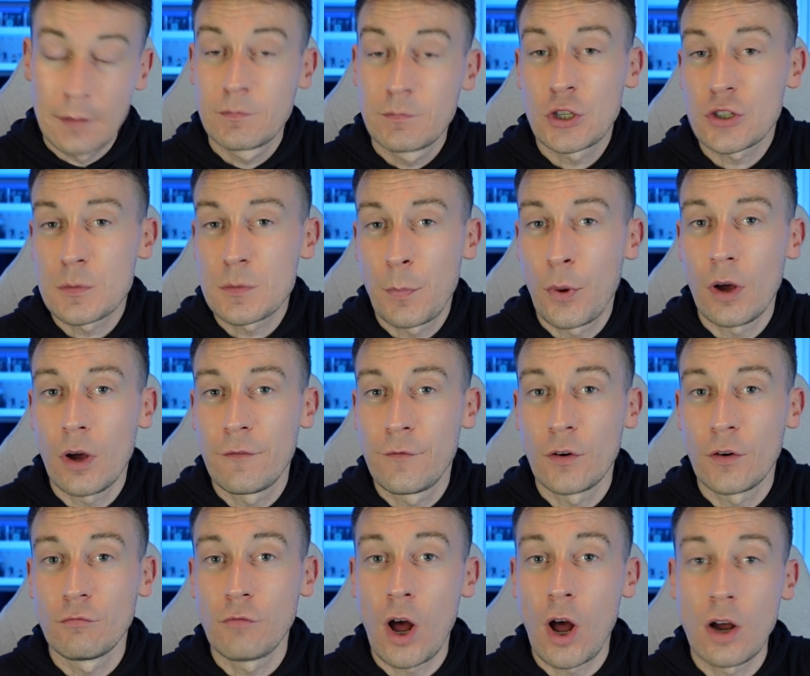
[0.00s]
Doesn't put a
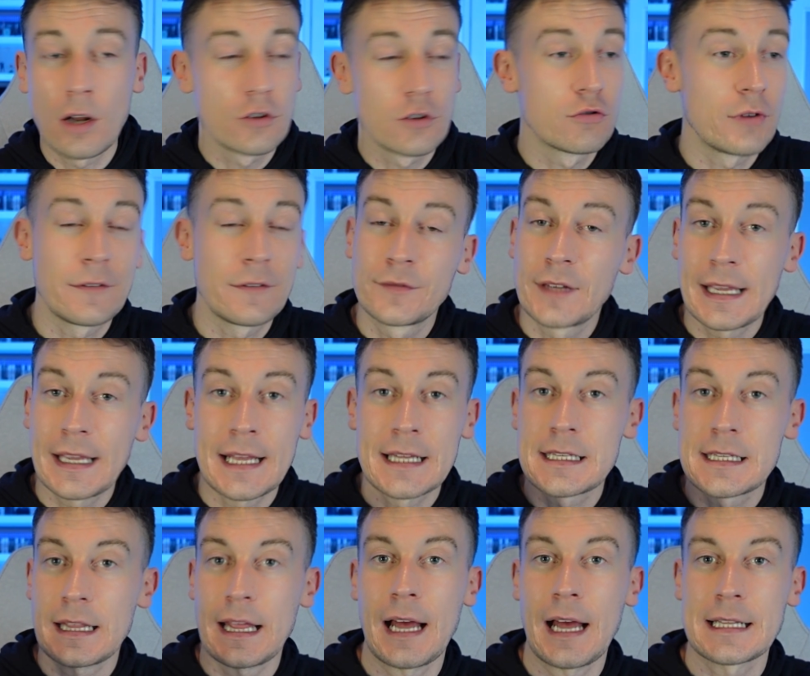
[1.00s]
foot wrong, drifting
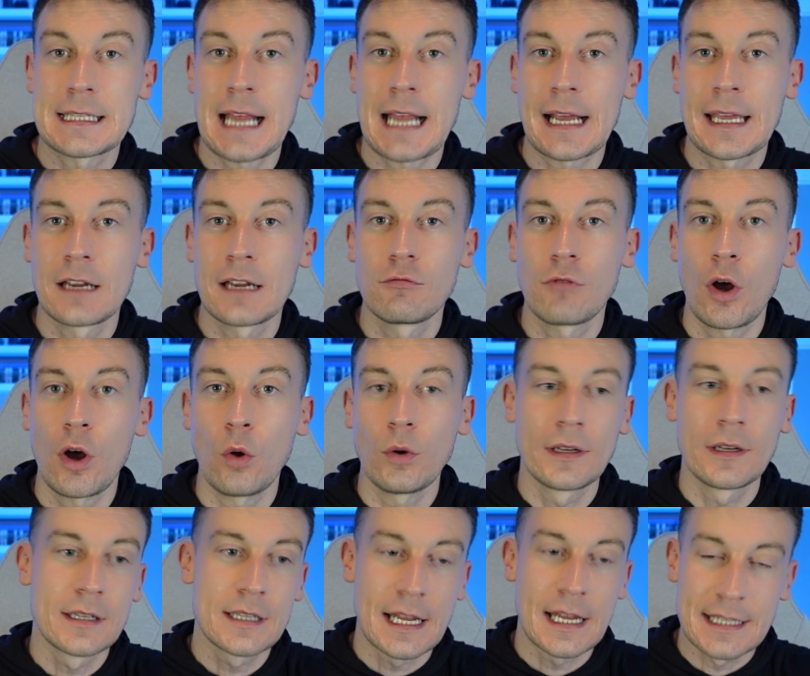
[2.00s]
into that attacking role
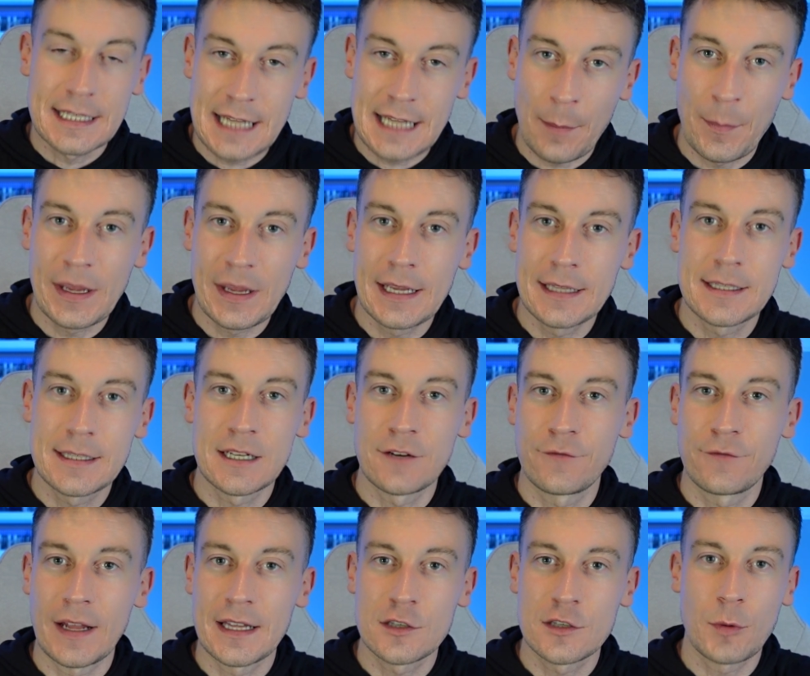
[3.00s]
and stepping into
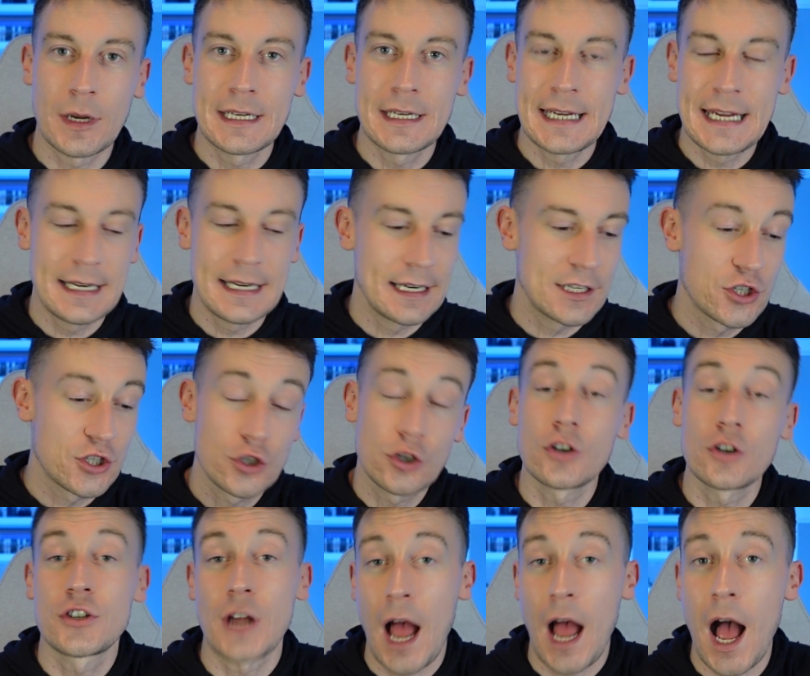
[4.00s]
defence when needed.
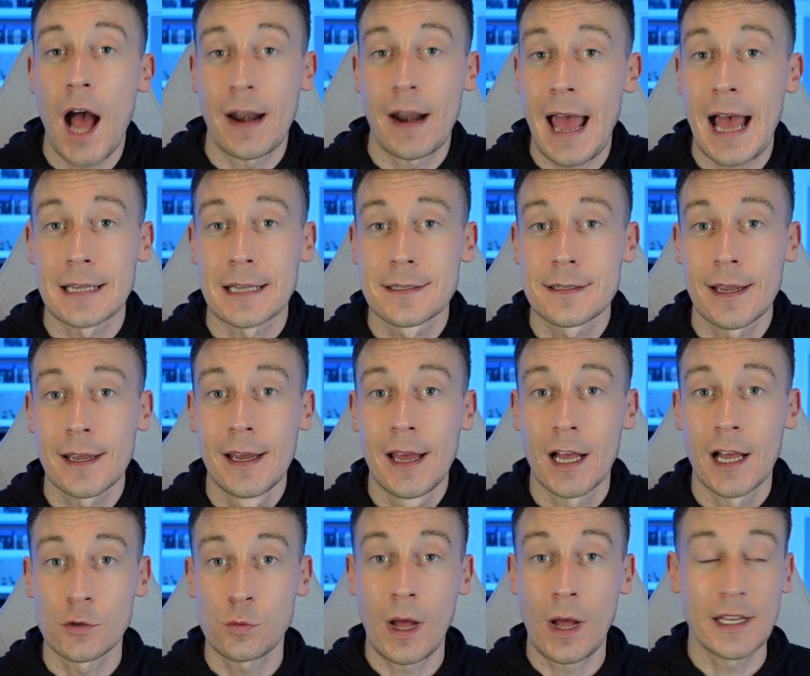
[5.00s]
Such a hard ask
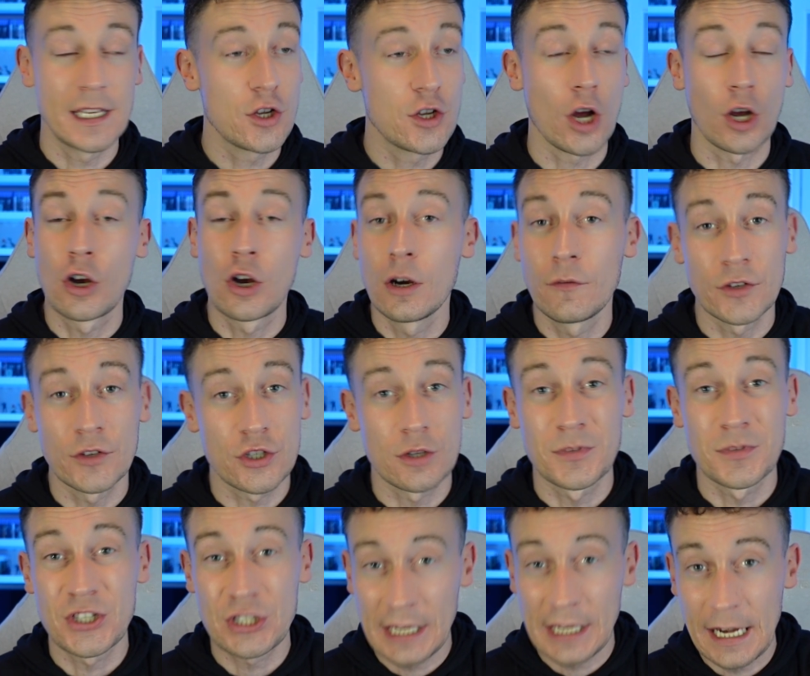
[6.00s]
as well. He's got to cover some
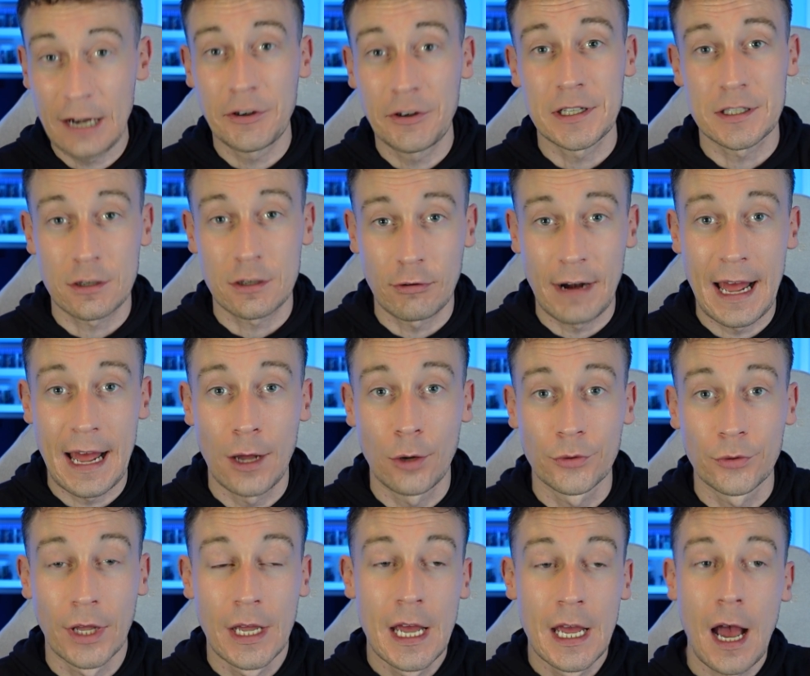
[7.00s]
serious
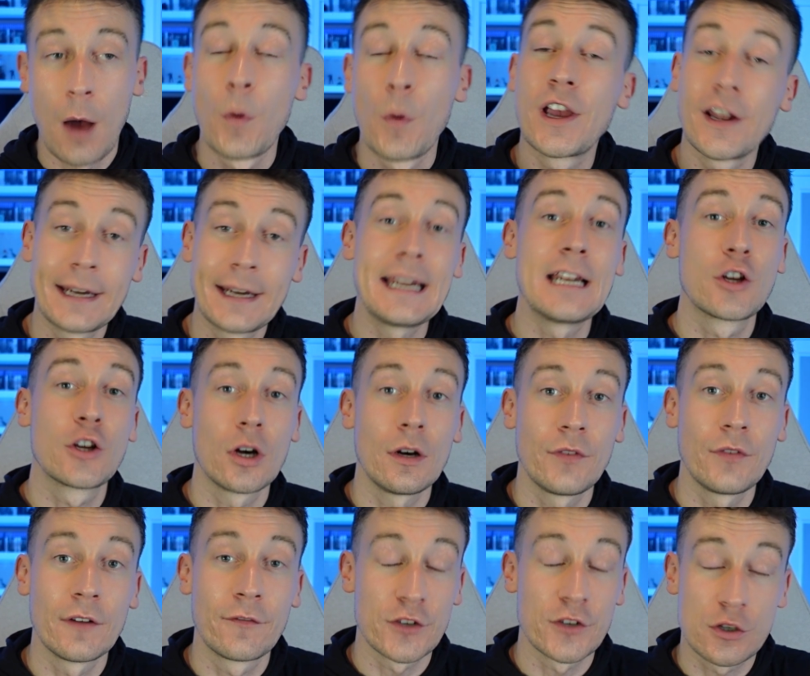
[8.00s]
ground, and we're going to need
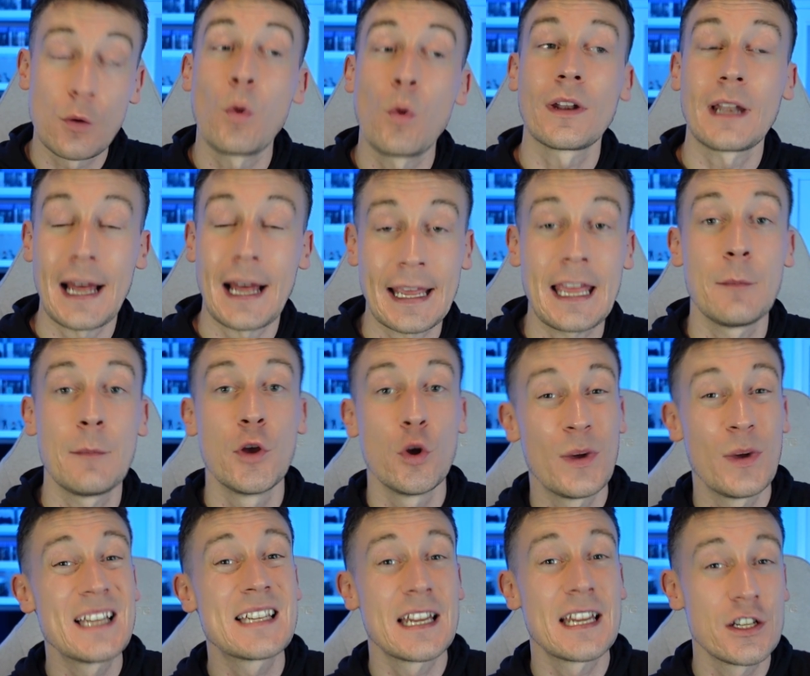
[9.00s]
cover. For someone like him who
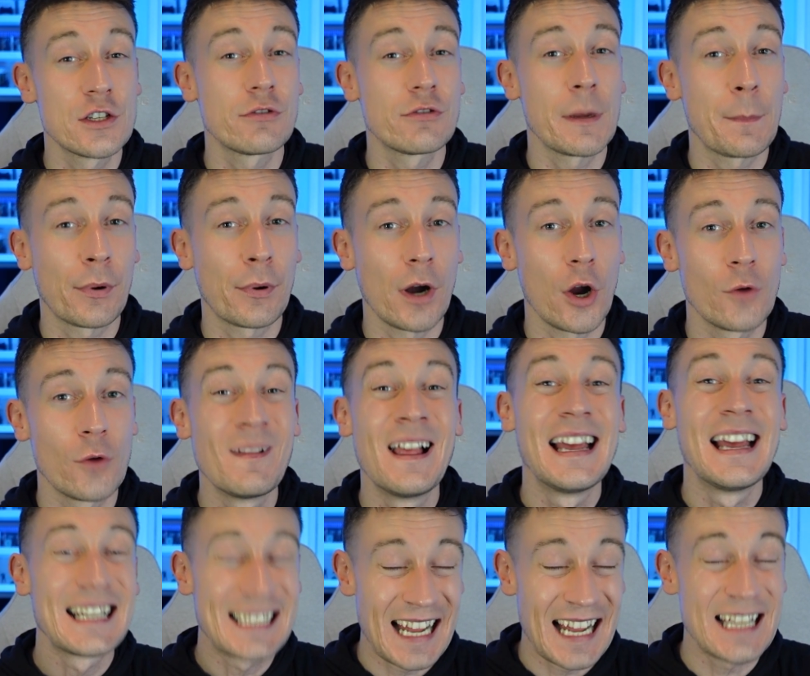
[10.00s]
is injury prone,
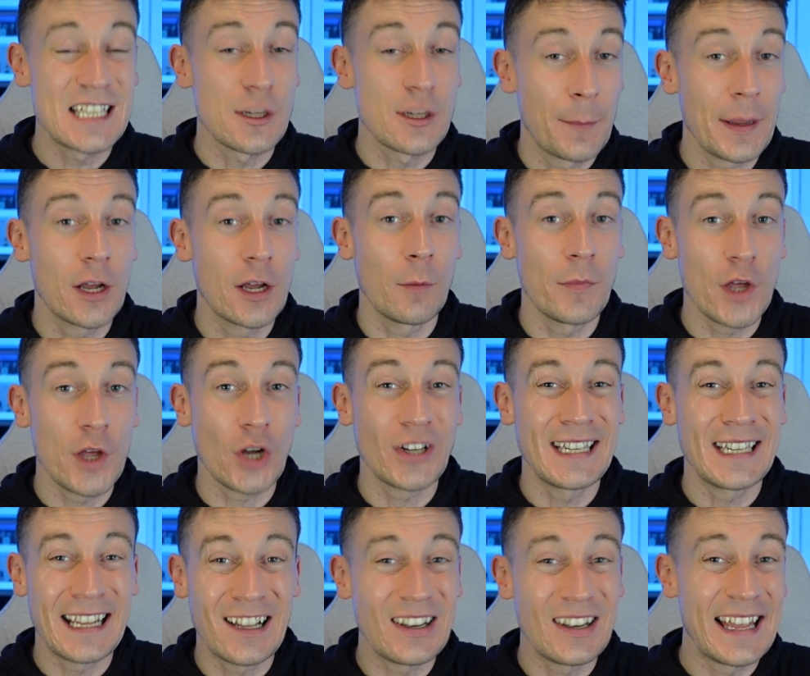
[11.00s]
tends to pick up the odd
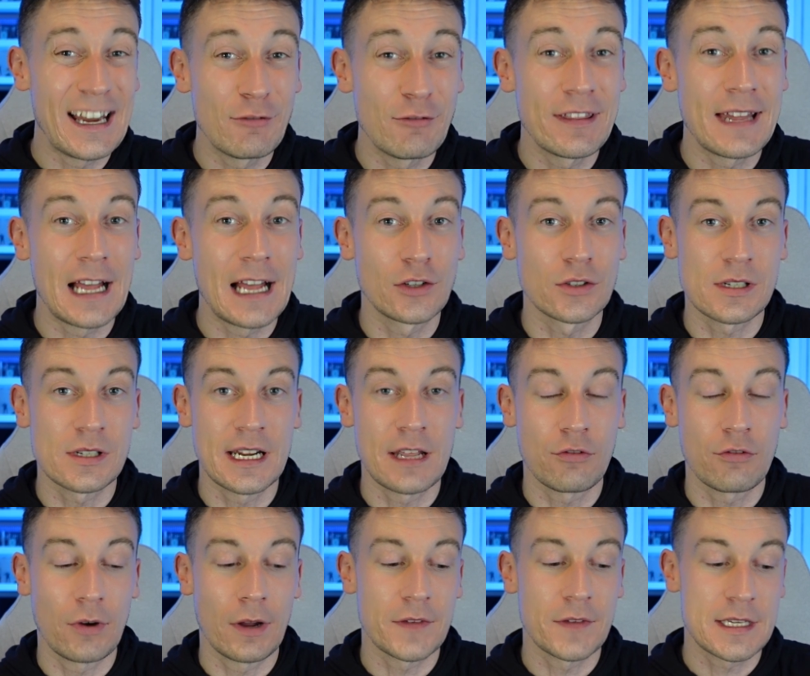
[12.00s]
niggle here and there, doesn't he,
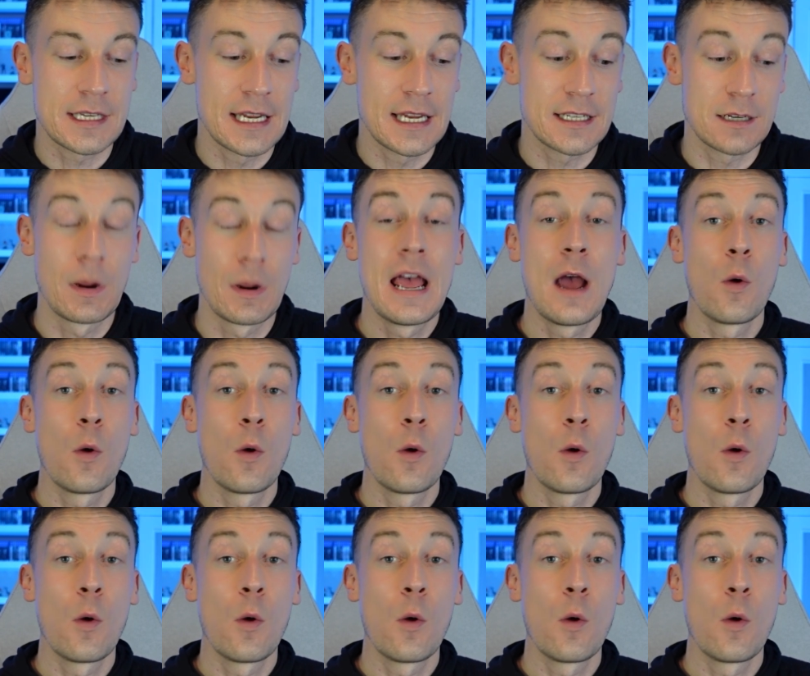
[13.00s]
throughout the season?